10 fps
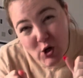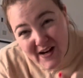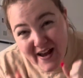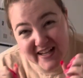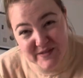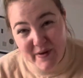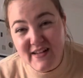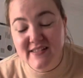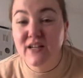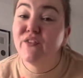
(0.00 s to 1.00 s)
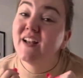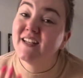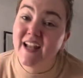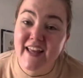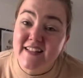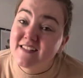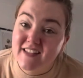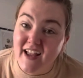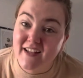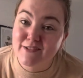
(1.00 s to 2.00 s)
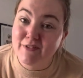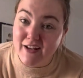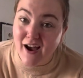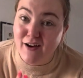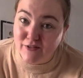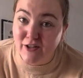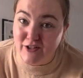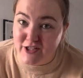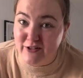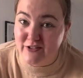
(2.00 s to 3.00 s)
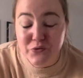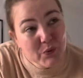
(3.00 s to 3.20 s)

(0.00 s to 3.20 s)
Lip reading: get expensive and nice things when you have young children.